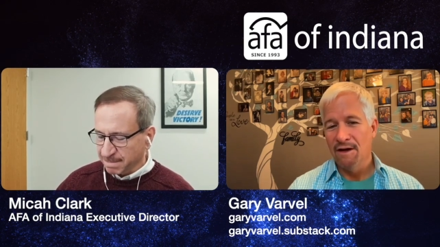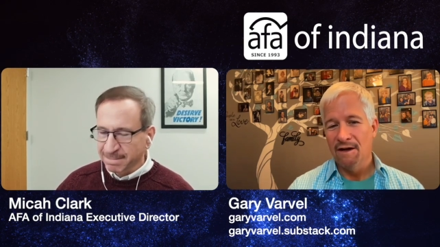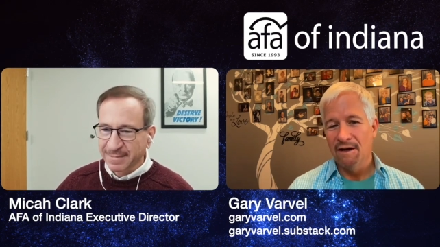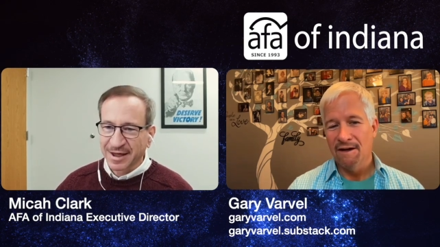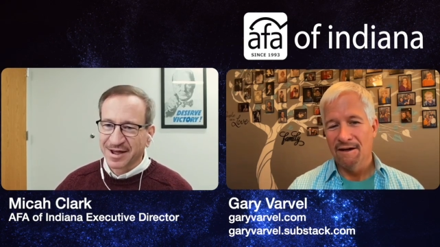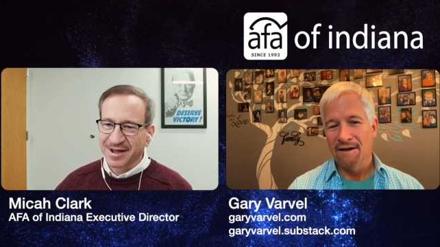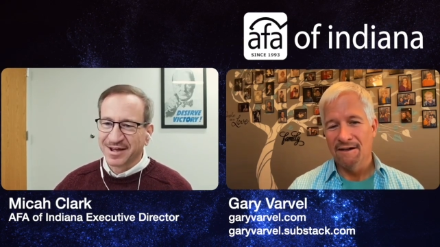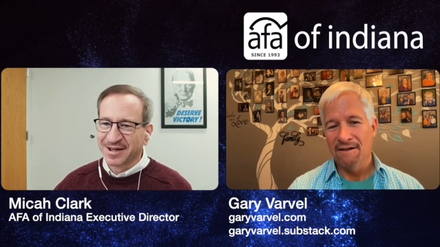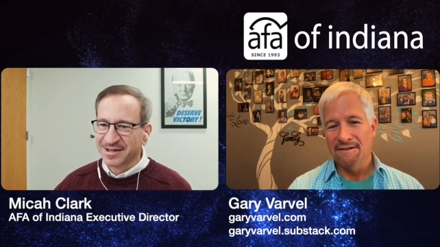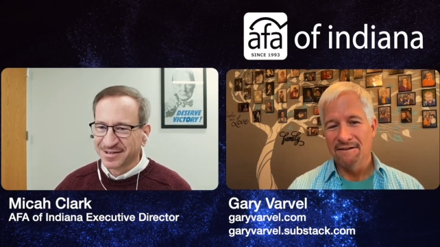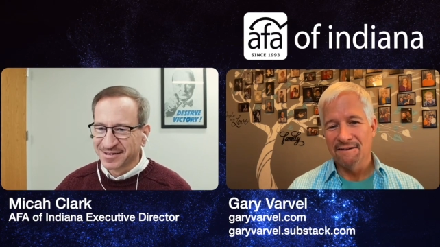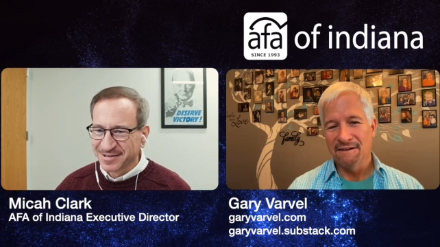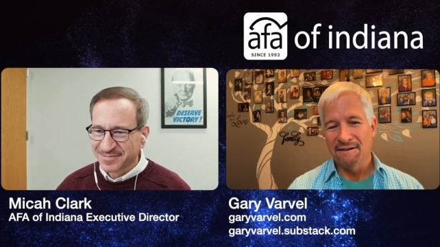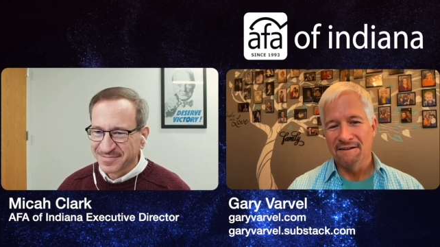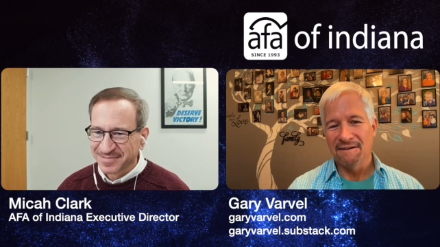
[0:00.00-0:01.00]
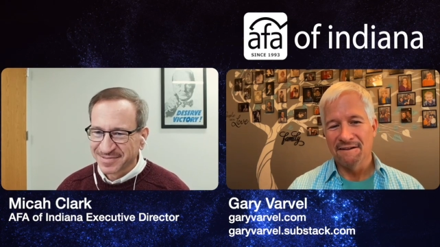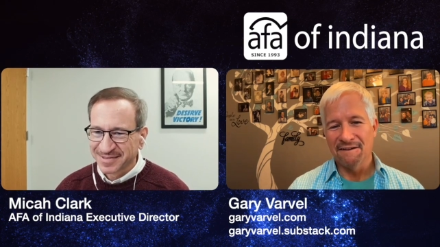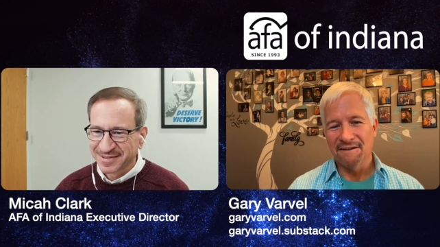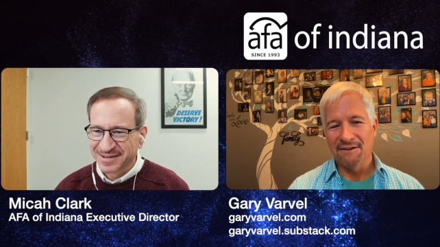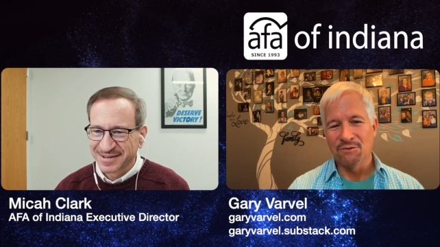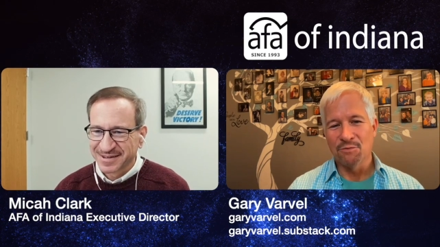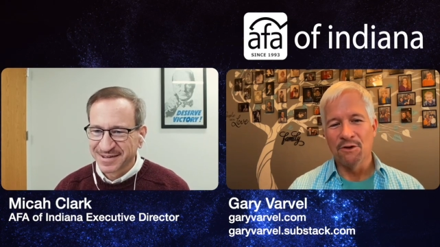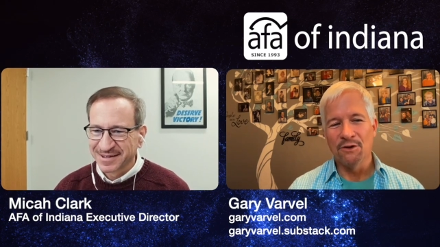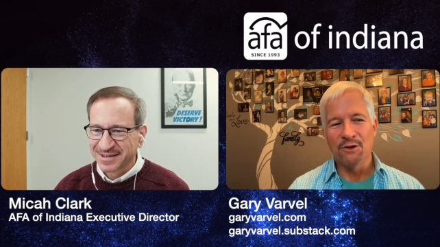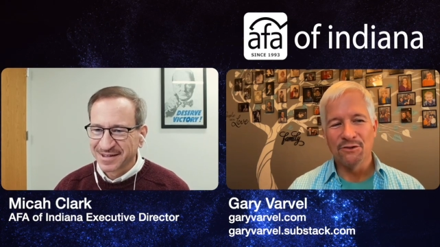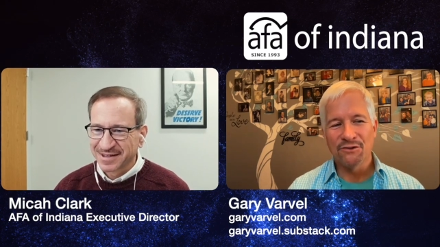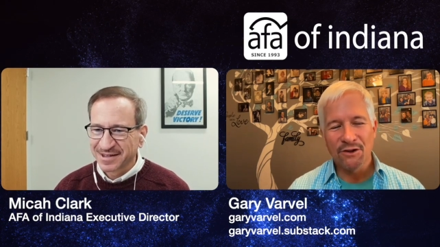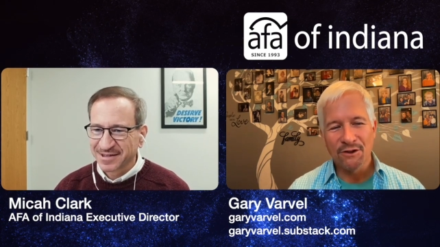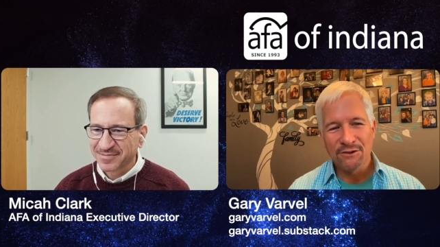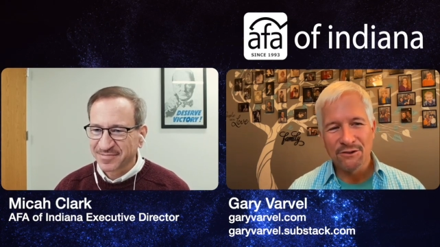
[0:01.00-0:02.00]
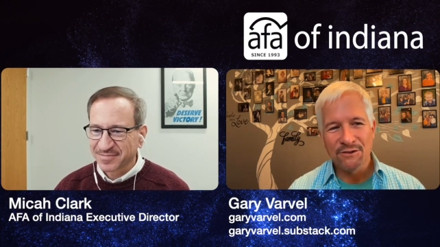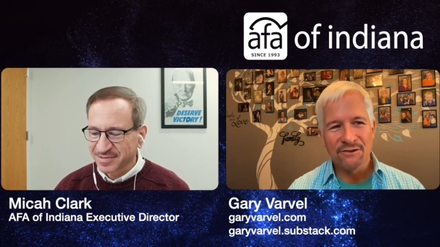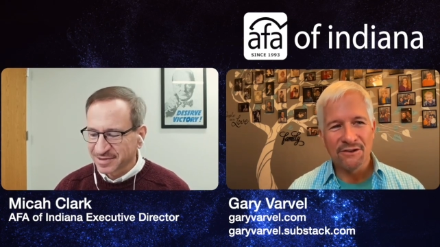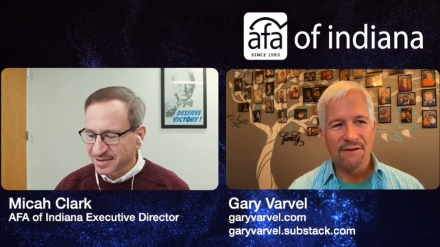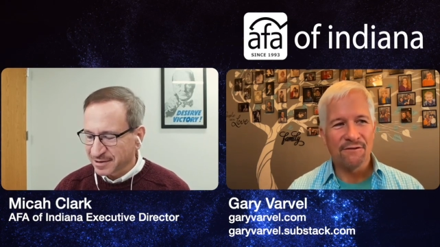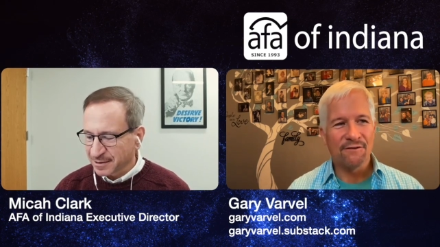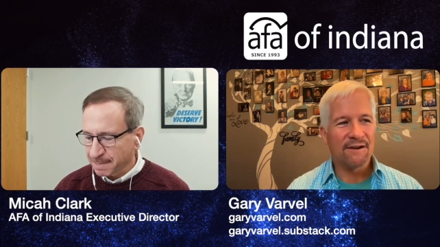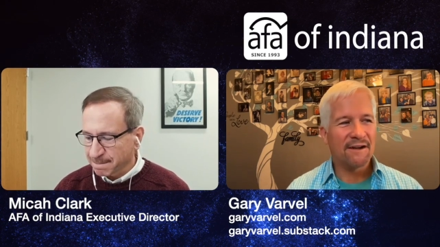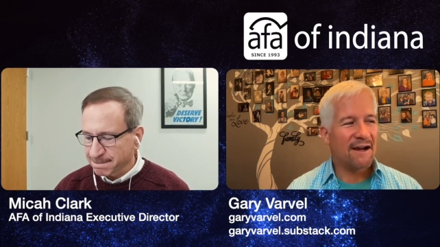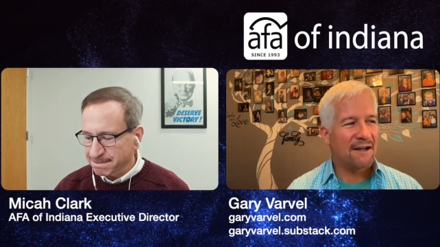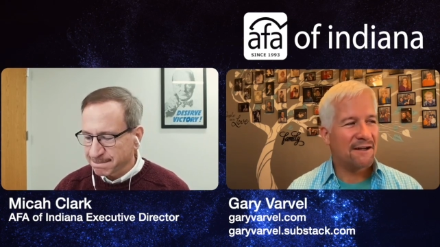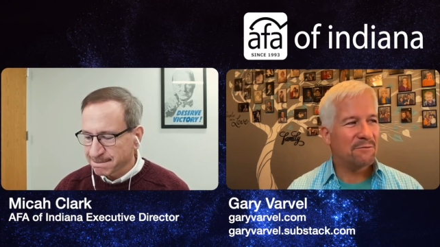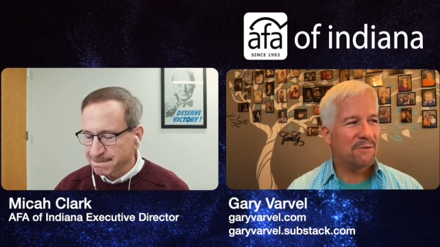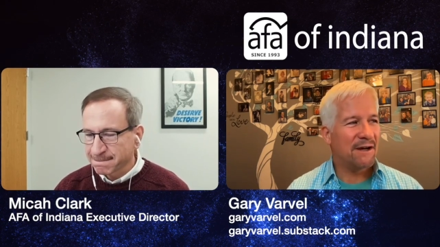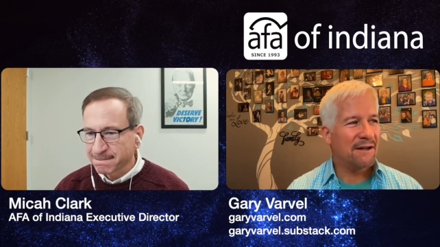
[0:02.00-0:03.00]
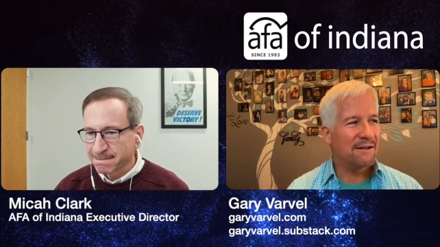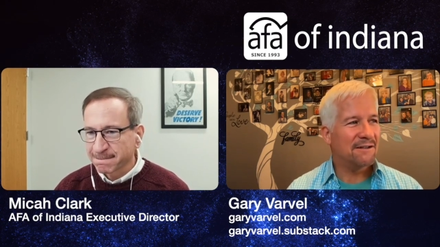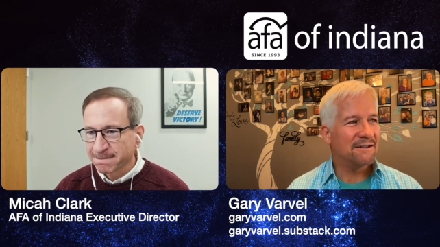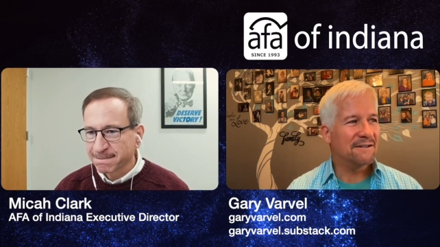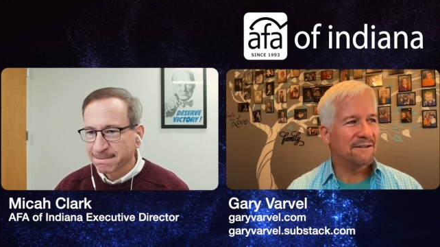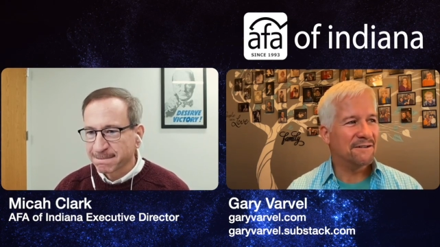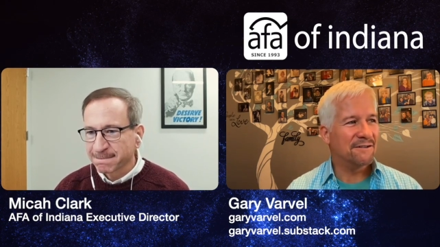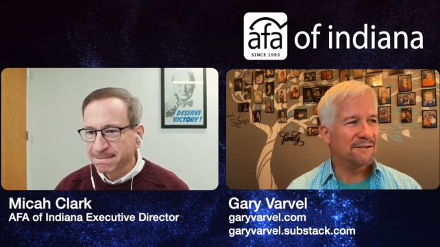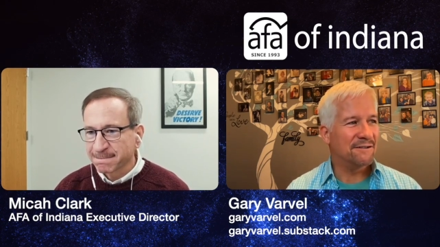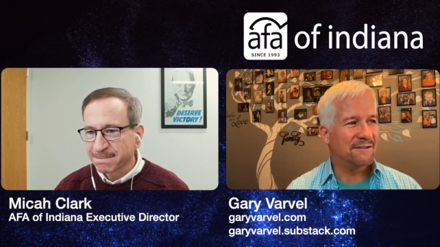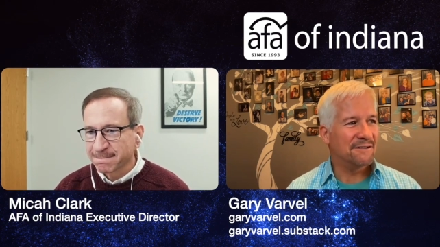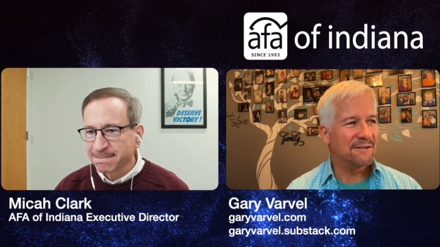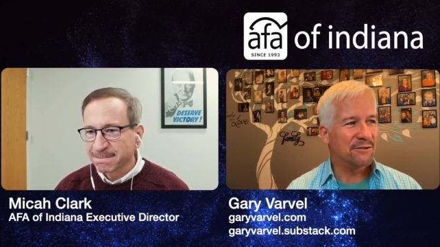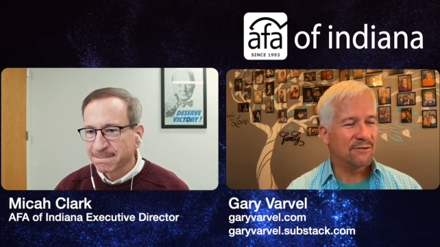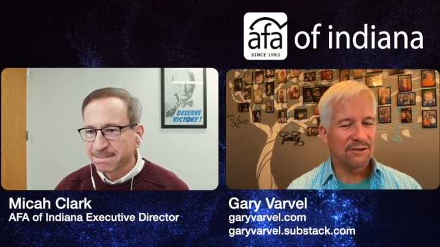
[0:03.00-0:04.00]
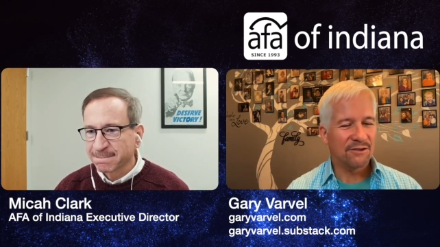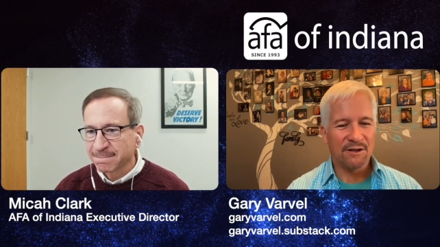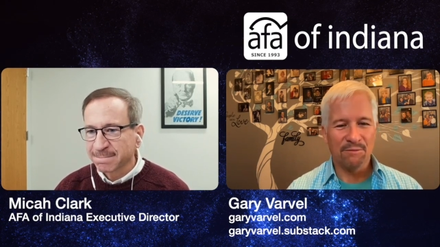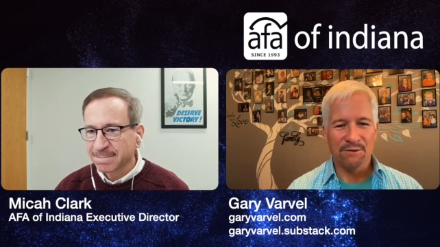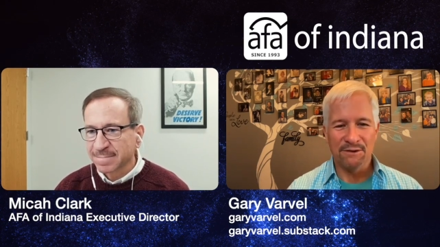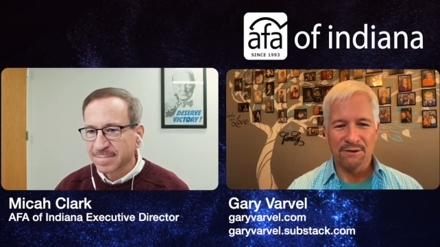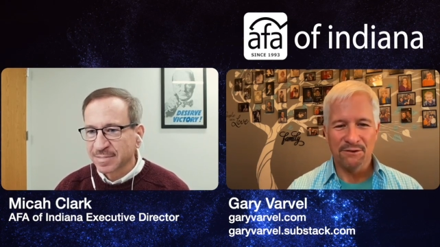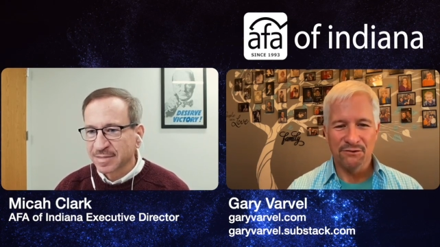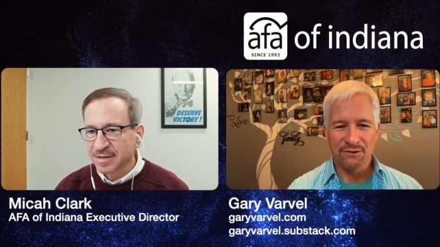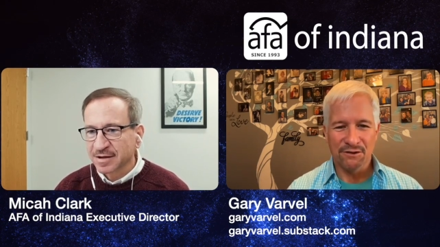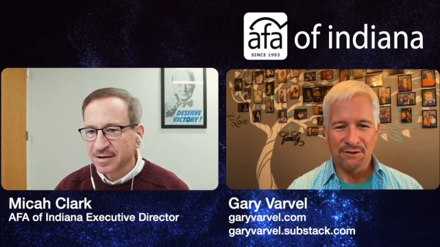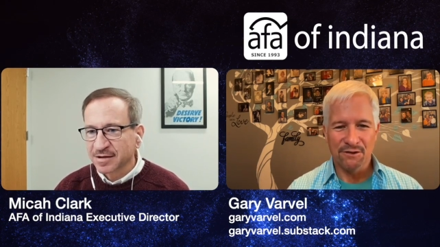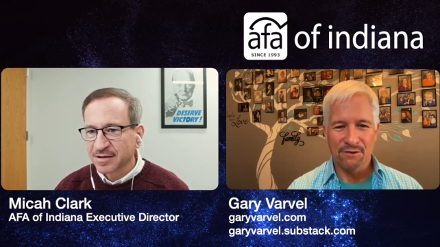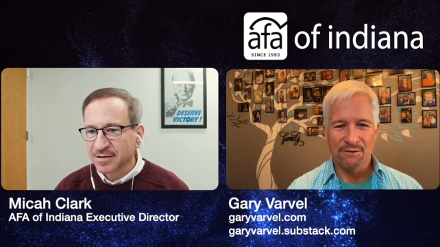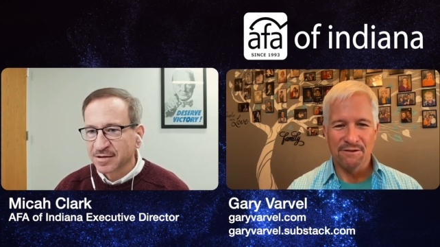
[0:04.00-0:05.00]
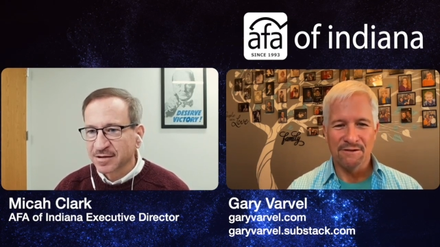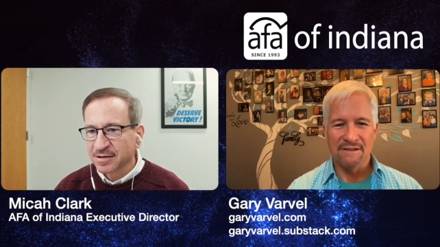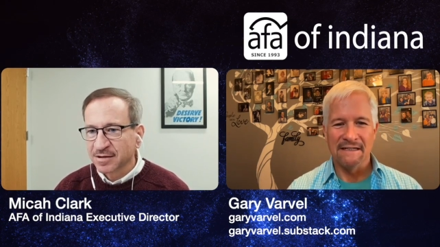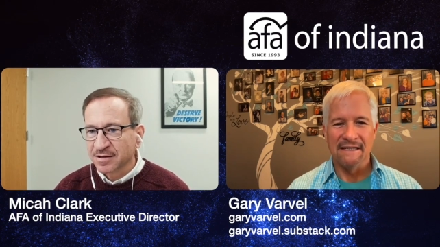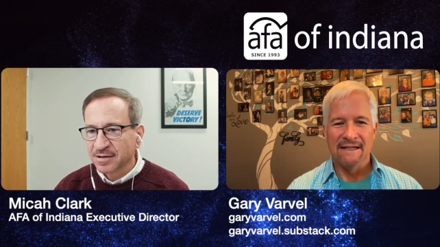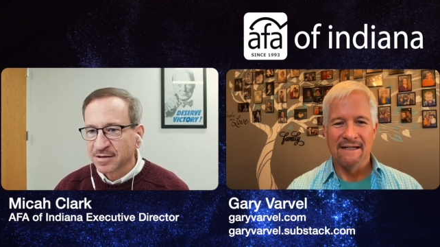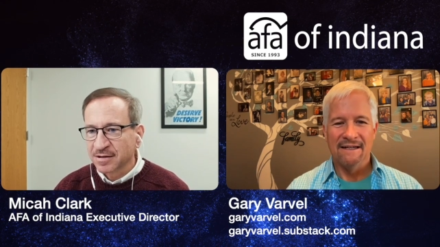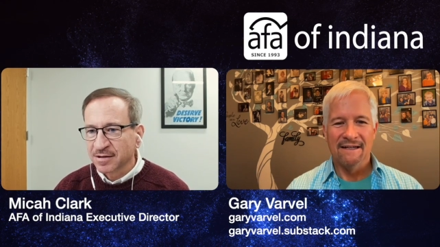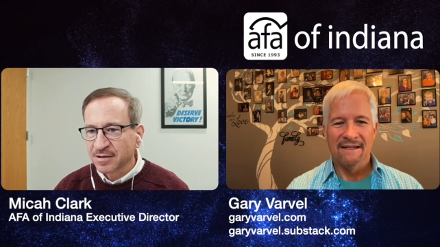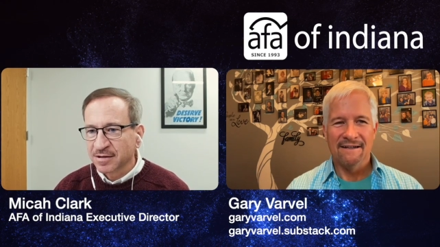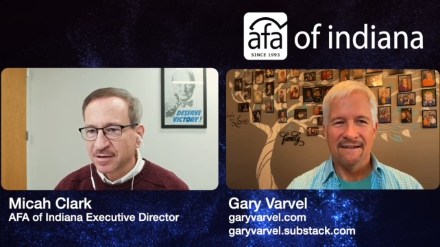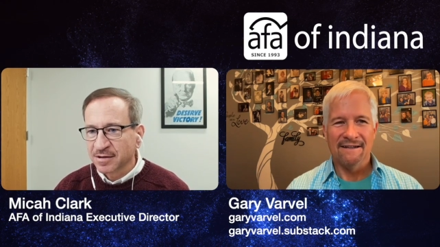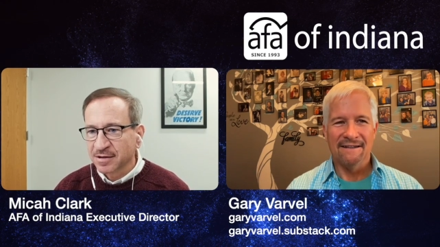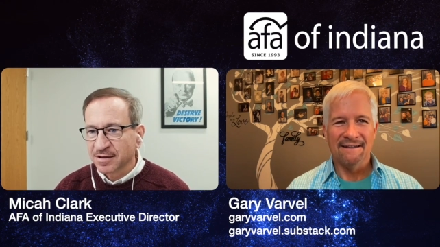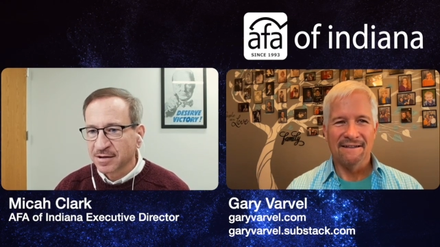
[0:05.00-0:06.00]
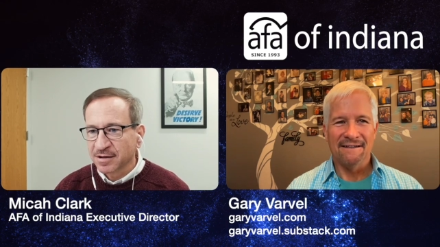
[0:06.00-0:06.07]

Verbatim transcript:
Speaker 1: Um, it's one of those cartoons I'd forgotten about. Uh, you know, it's a couple of years ago, and uh,